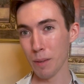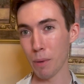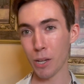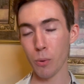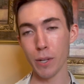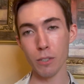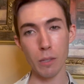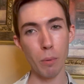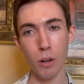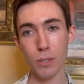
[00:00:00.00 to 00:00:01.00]
make our way into the
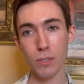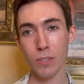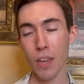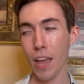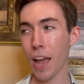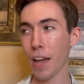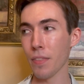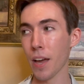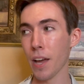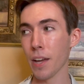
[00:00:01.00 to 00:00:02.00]
books, and
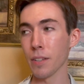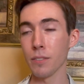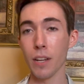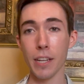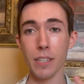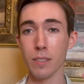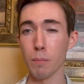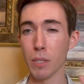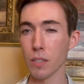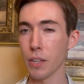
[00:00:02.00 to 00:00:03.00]
then I guess
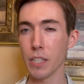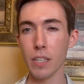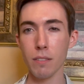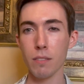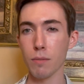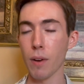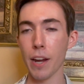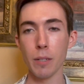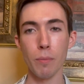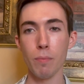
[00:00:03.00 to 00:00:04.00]
miscellaneous
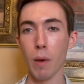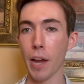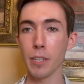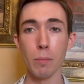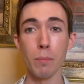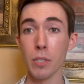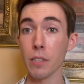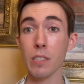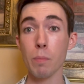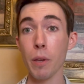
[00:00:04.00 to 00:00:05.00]
random items and
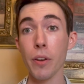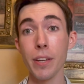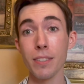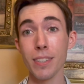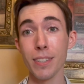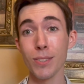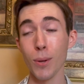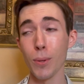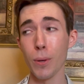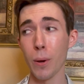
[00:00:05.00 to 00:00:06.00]
experiences,
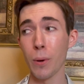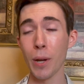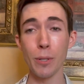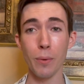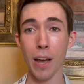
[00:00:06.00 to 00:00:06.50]
although I don't